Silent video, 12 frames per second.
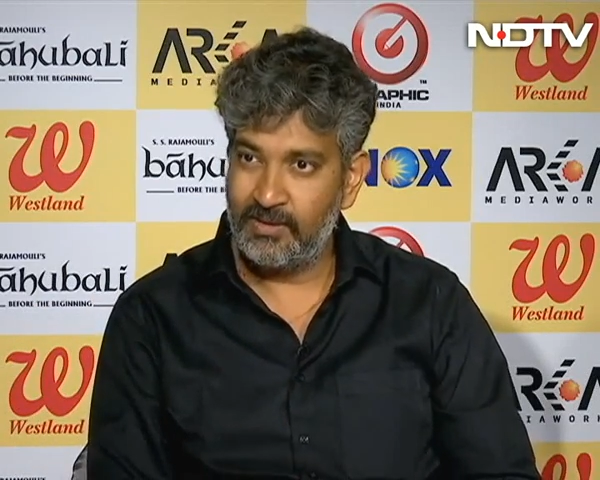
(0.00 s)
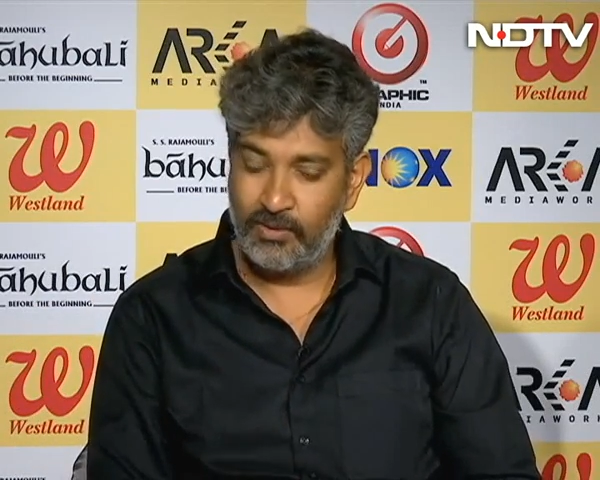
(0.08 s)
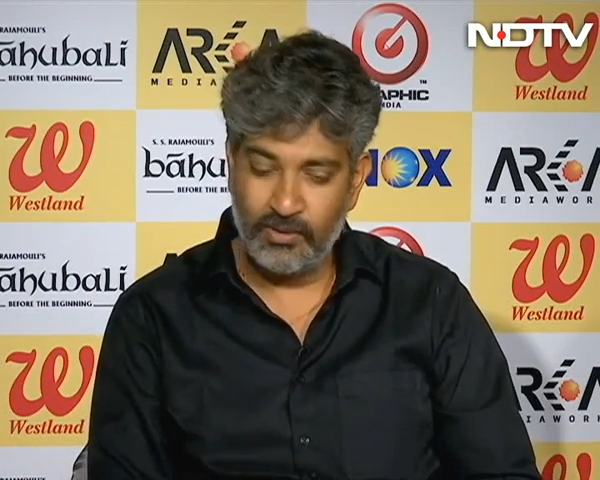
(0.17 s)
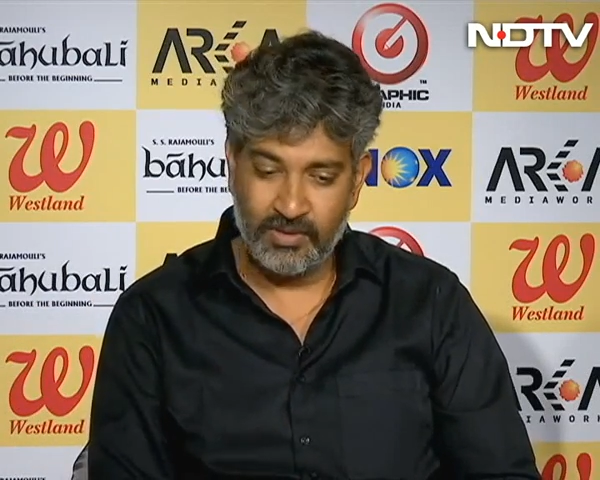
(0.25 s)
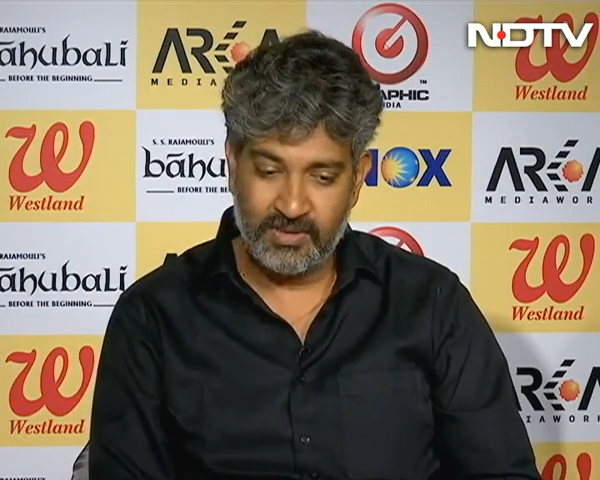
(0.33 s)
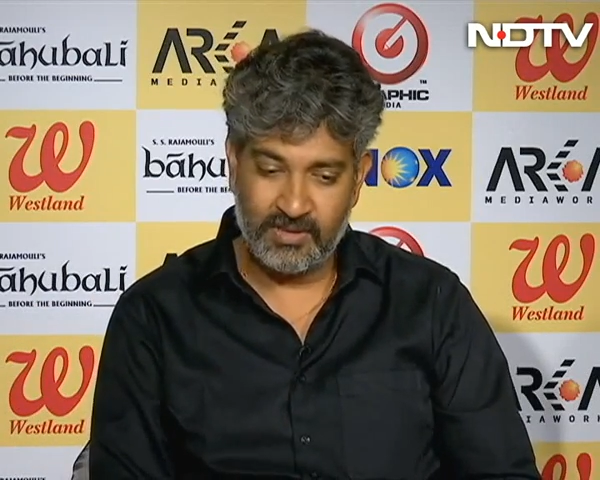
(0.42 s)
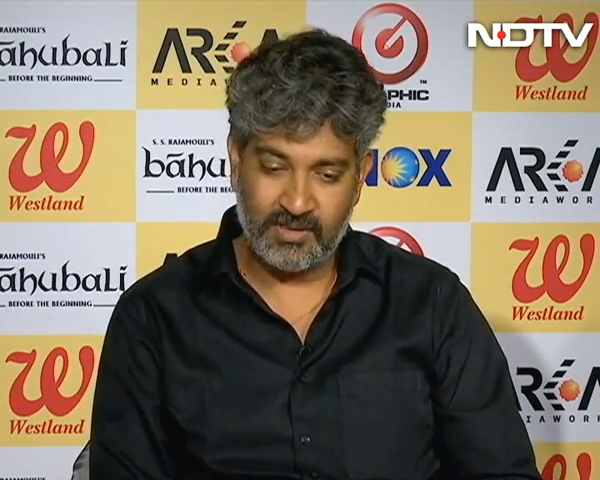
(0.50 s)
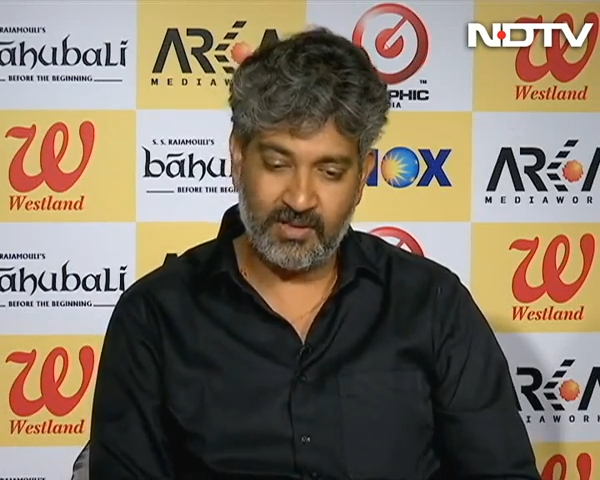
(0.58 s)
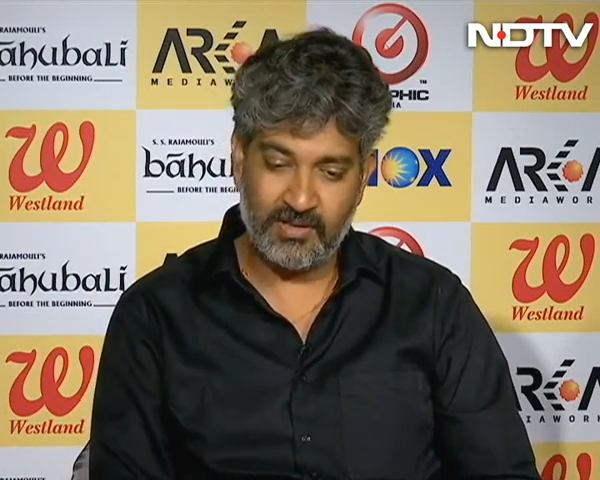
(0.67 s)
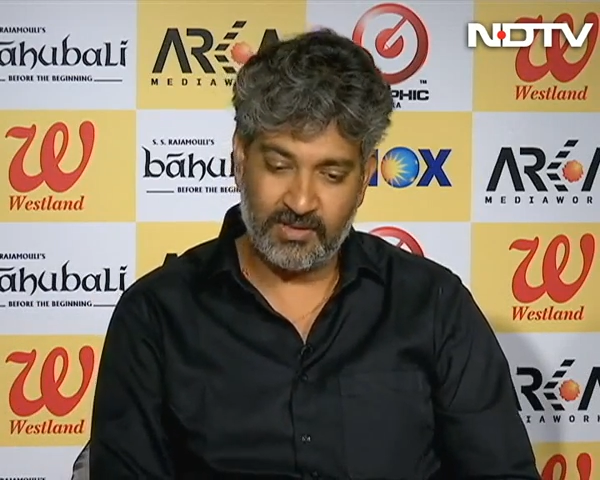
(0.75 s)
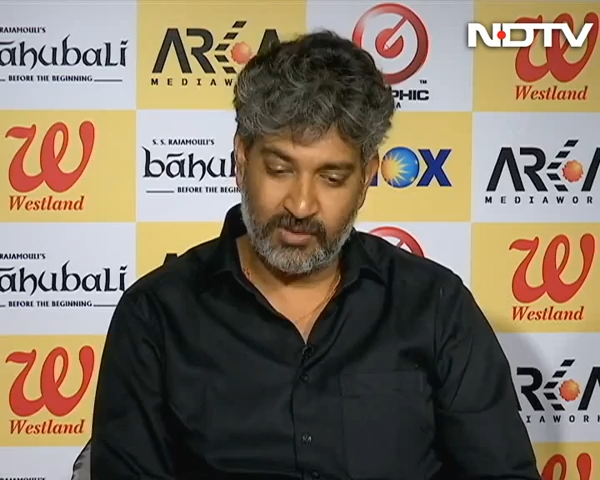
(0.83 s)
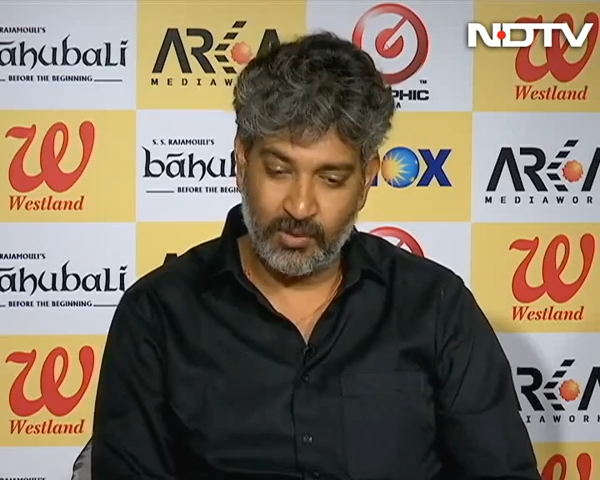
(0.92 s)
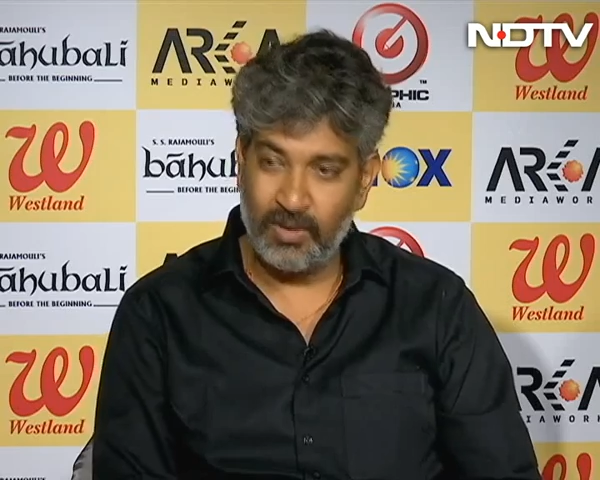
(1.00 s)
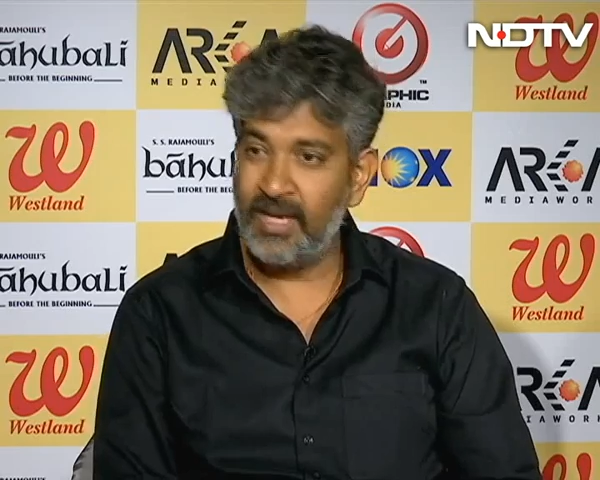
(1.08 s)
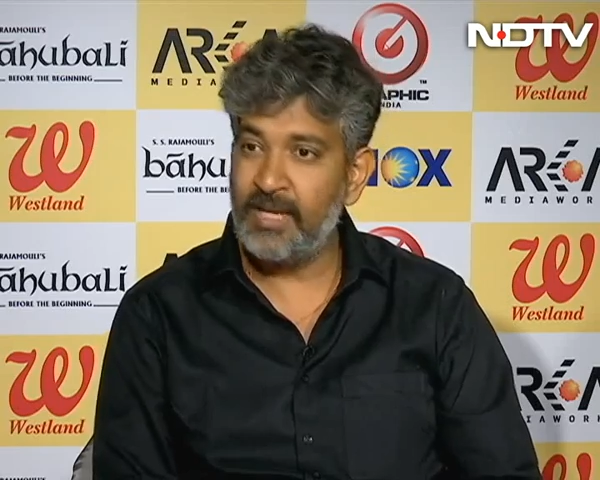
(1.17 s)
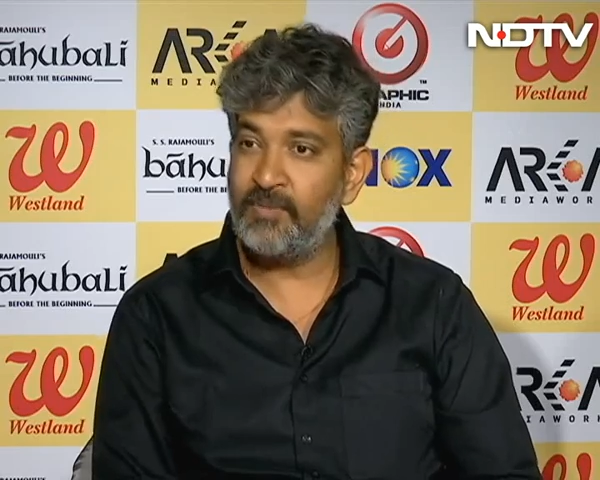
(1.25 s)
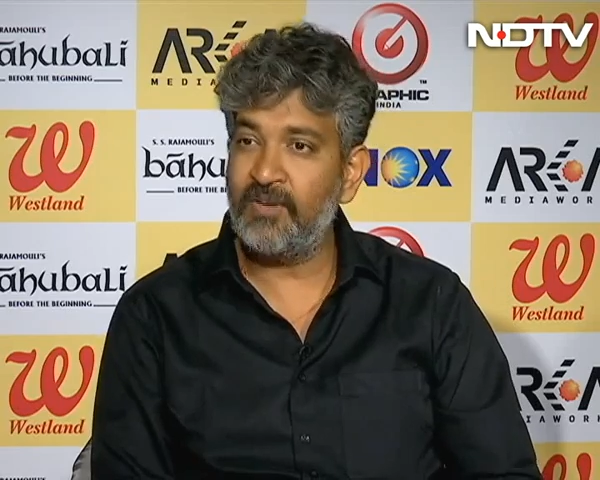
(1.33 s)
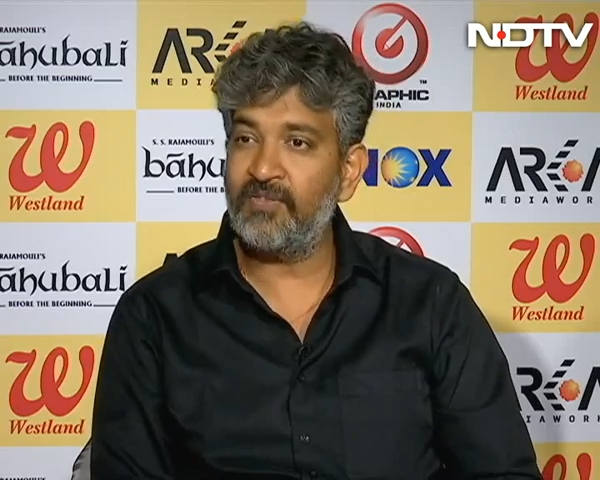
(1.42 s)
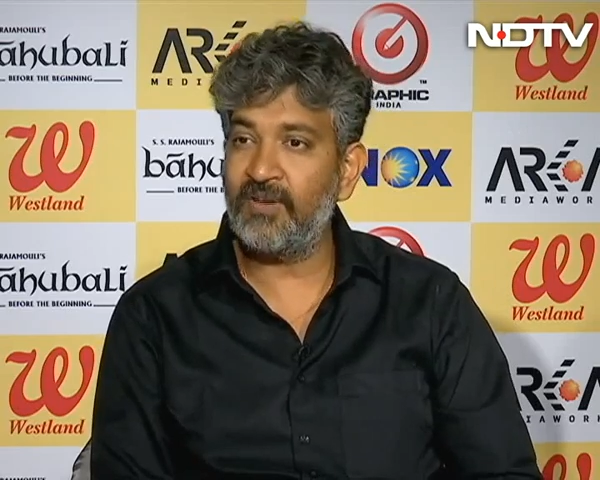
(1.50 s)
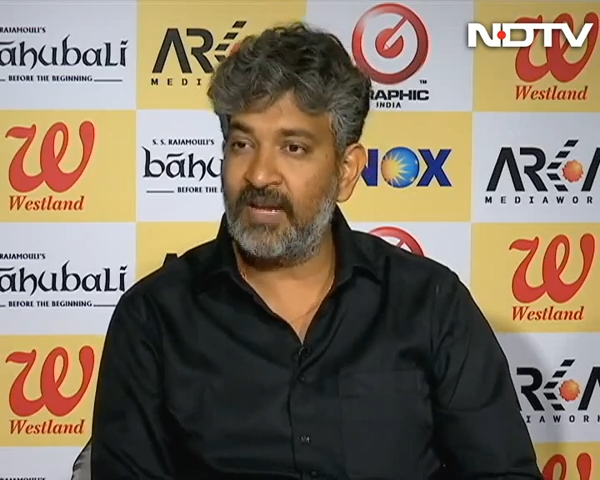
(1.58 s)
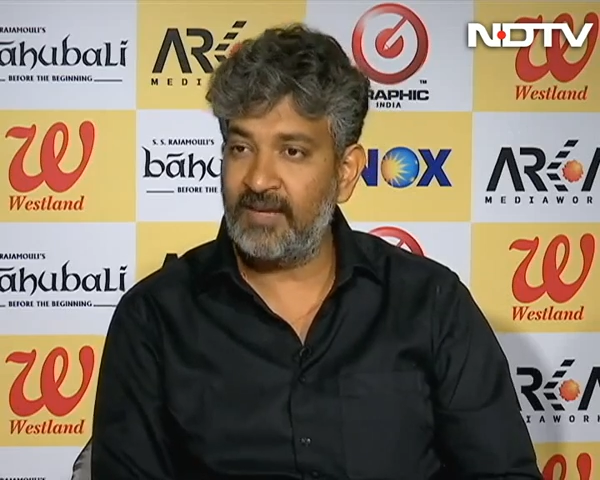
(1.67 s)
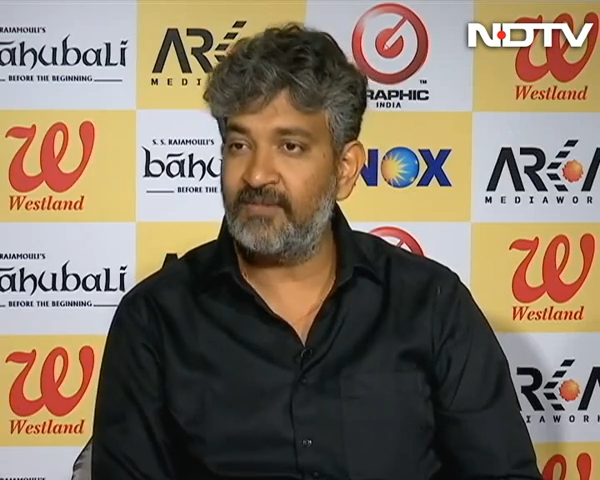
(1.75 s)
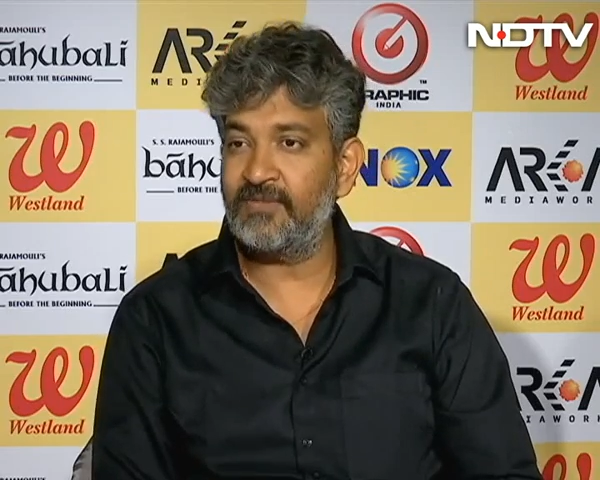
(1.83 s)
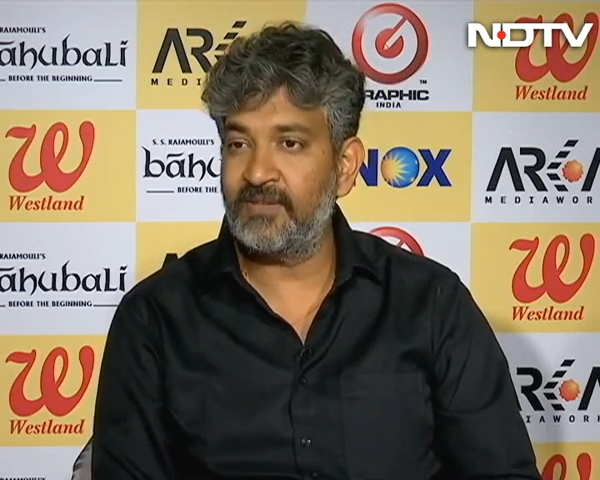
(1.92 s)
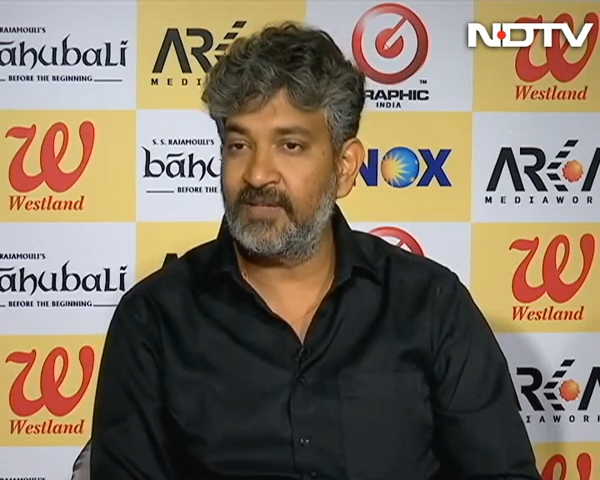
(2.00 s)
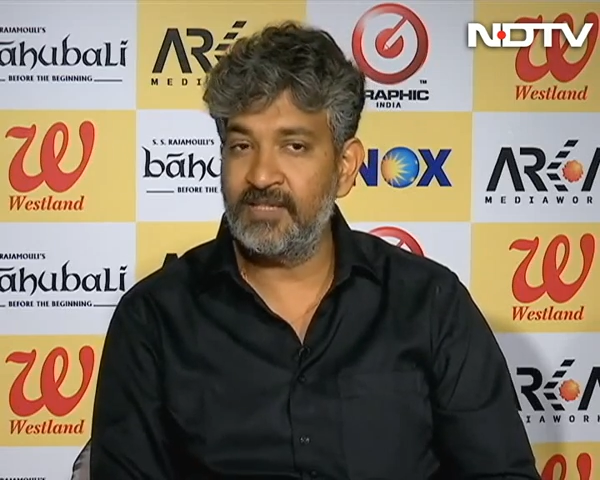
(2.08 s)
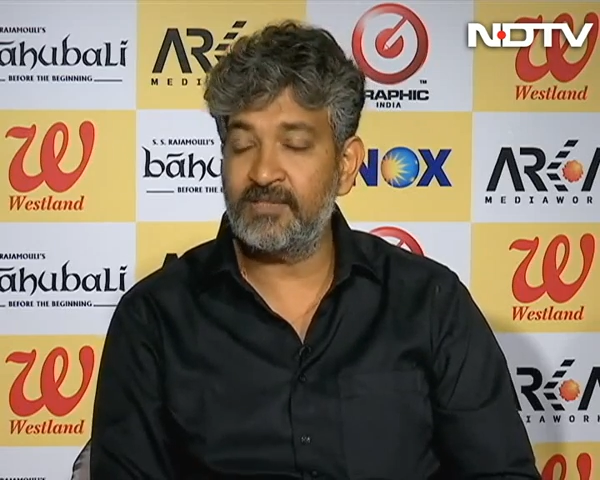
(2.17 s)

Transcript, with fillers: whose sole aim of life